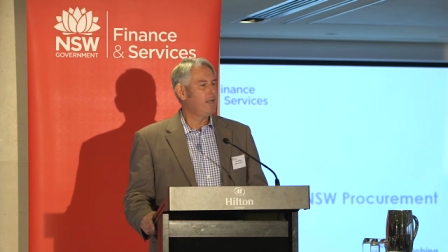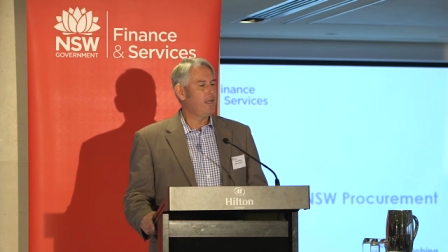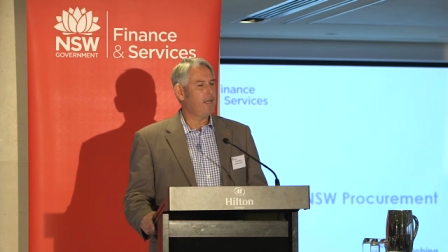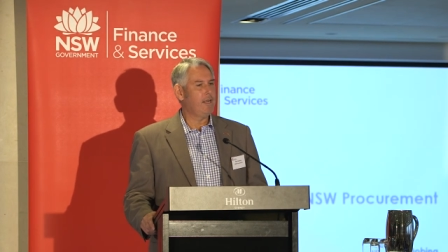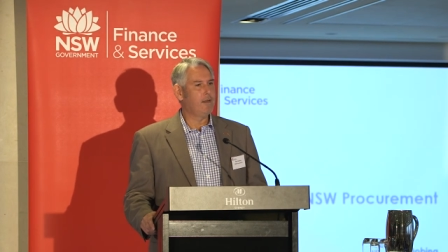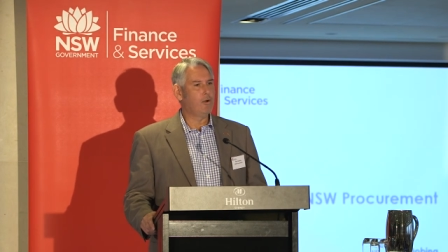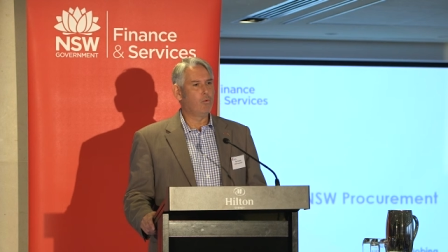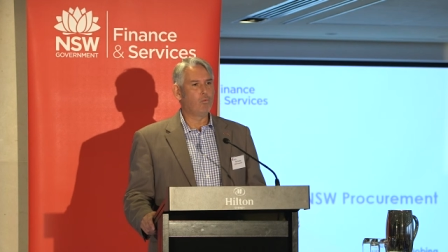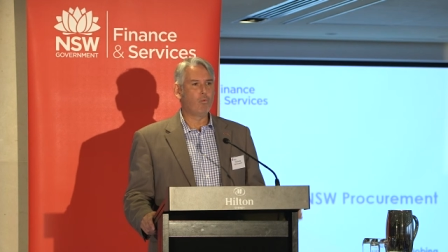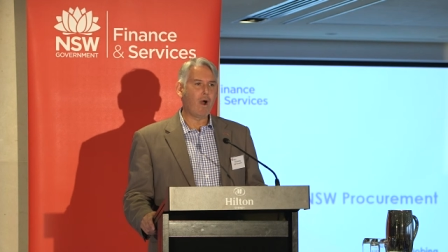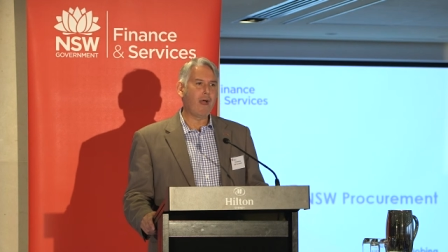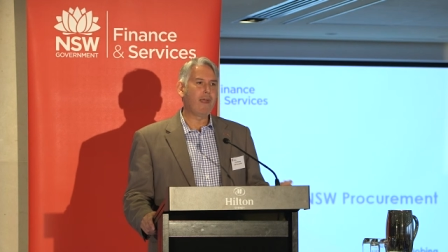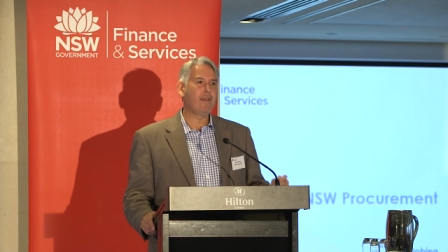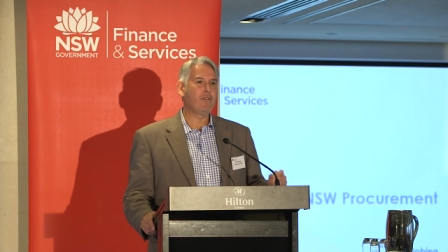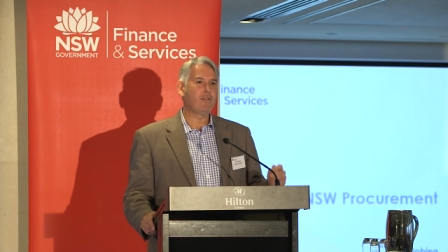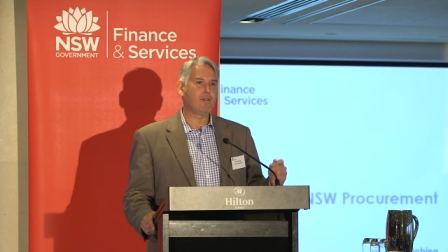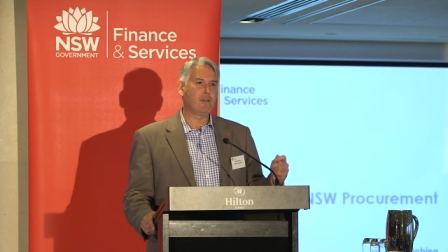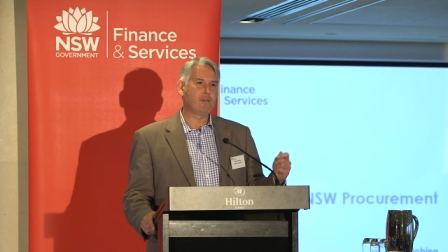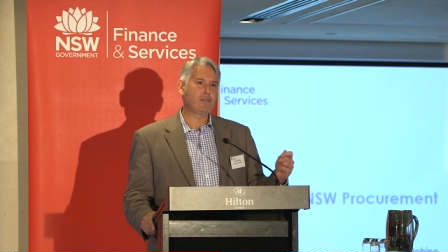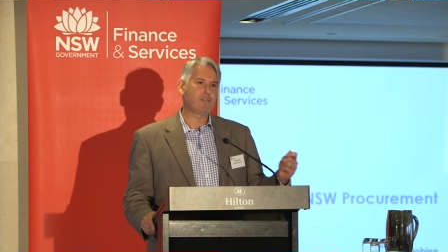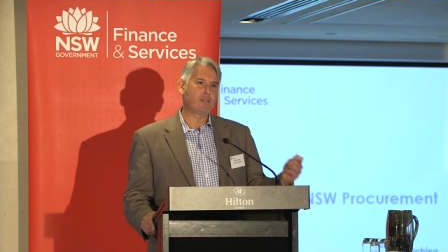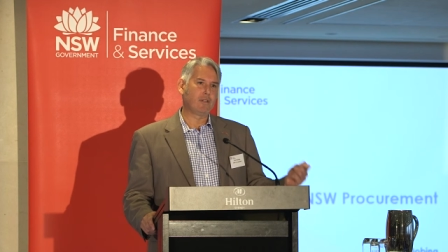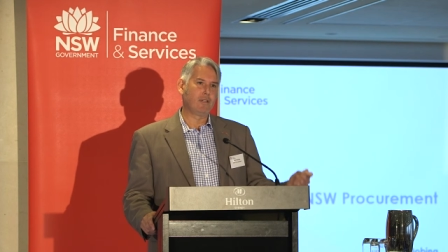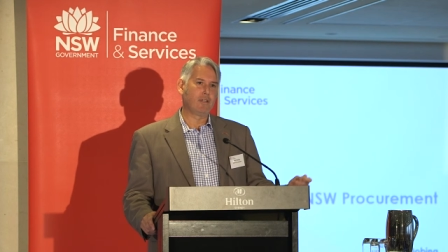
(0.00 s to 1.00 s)
in a way
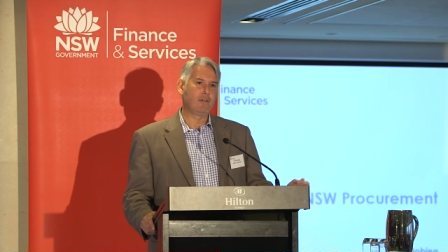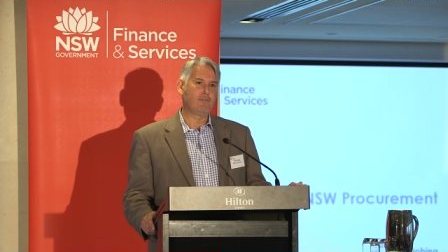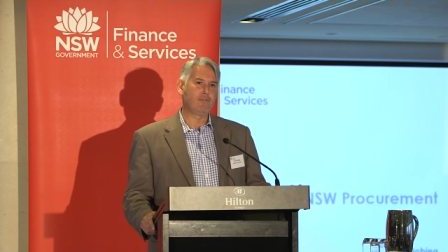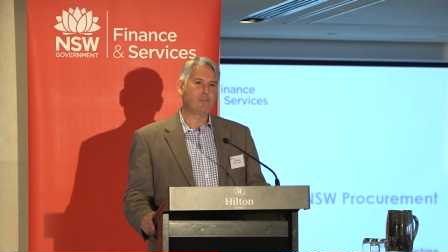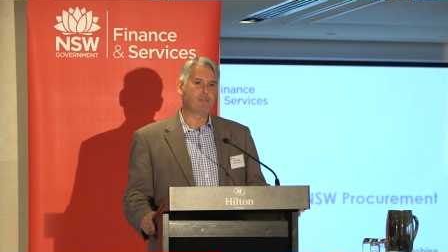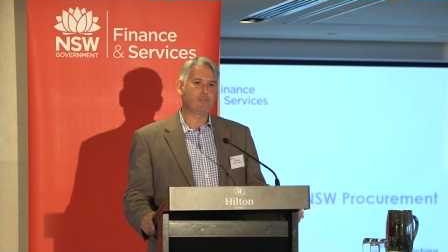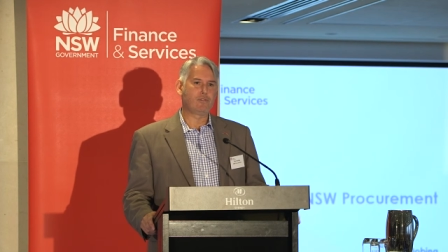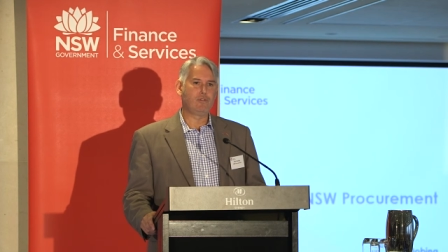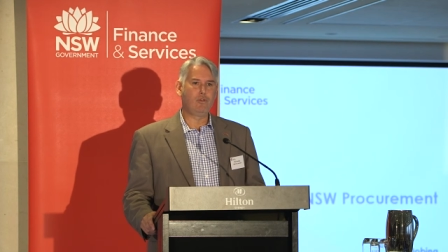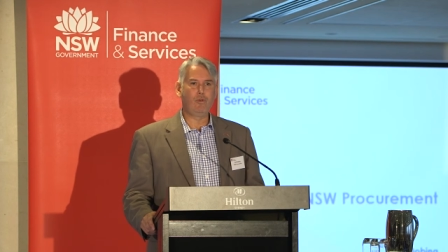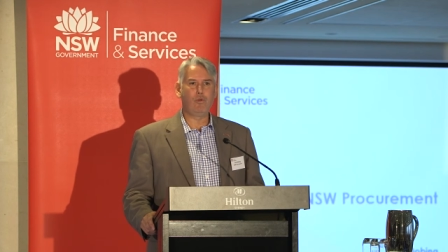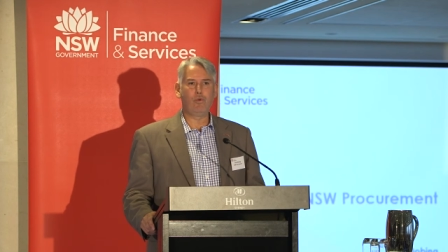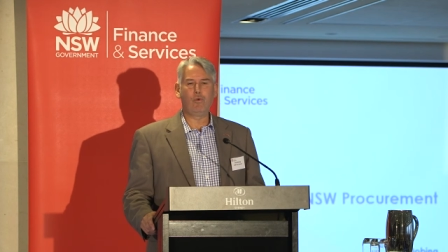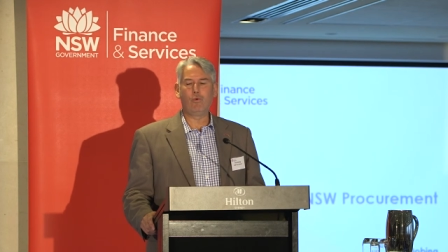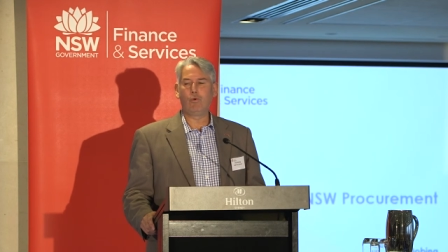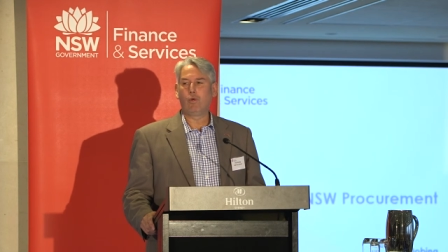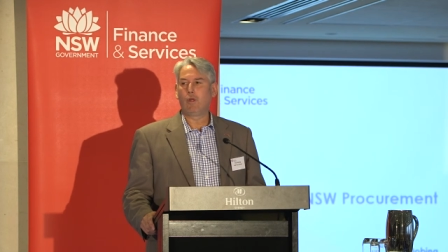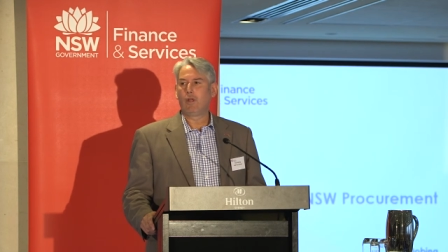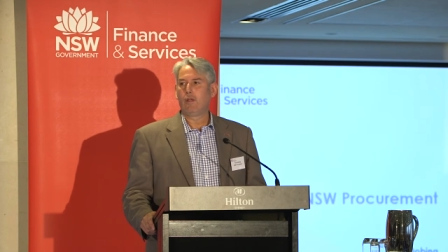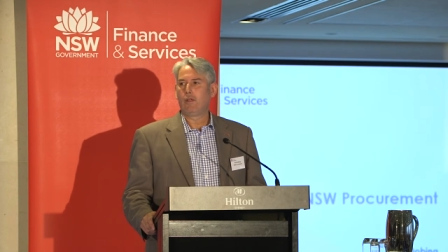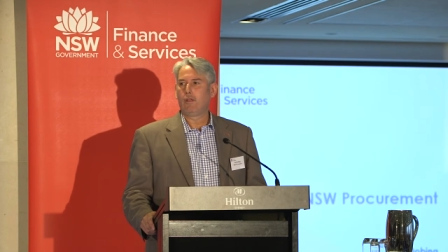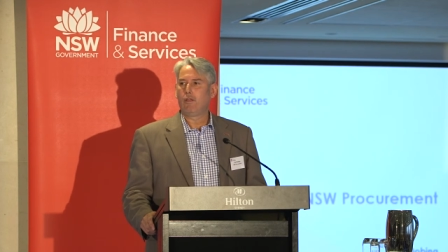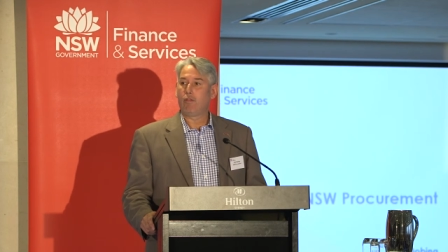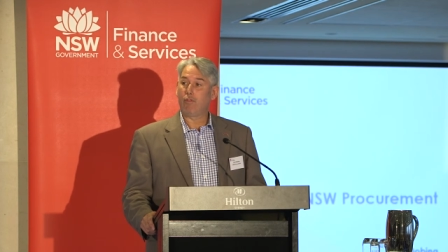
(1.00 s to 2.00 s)
that delivers new
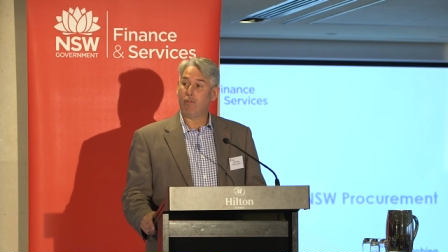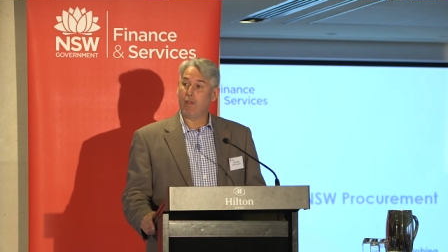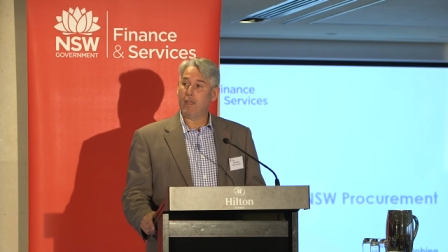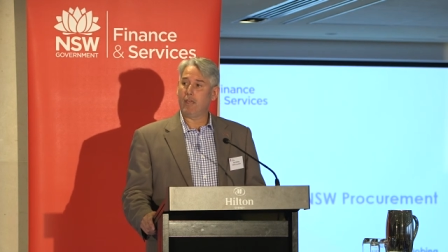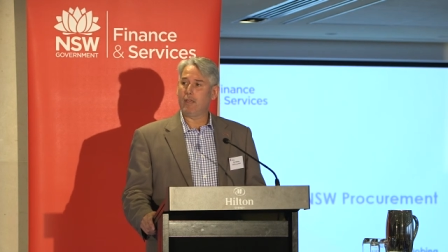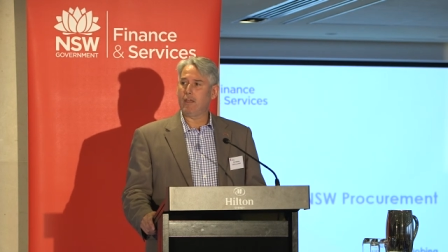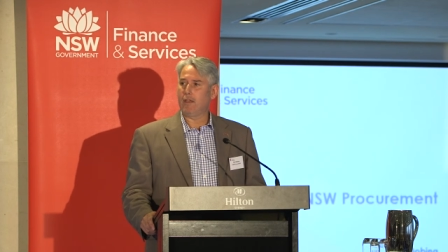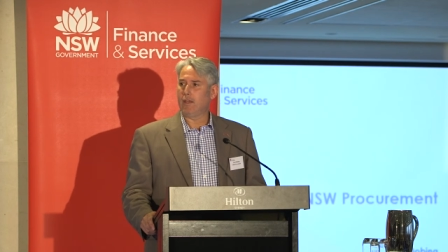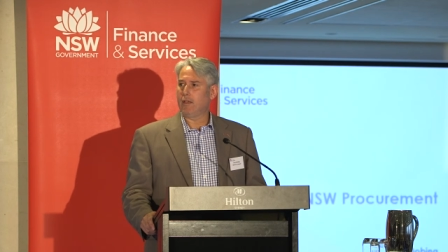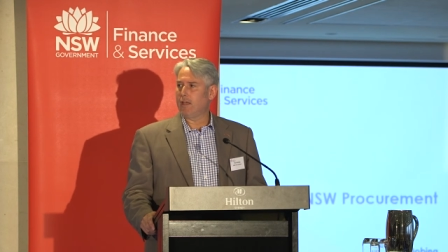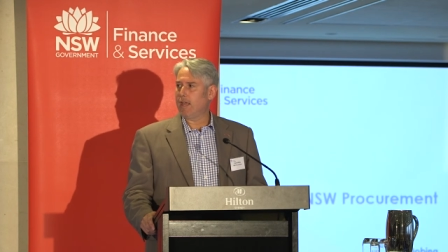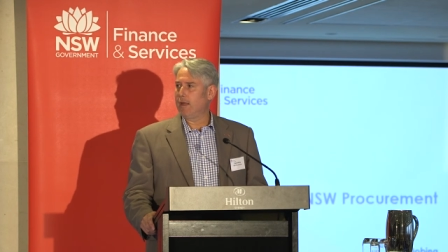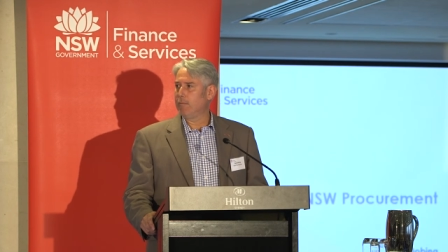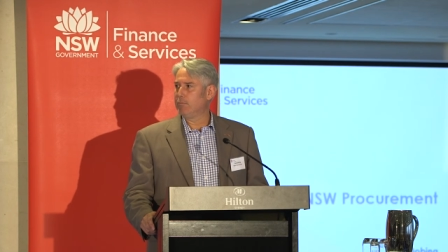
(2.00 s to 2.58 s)
thinking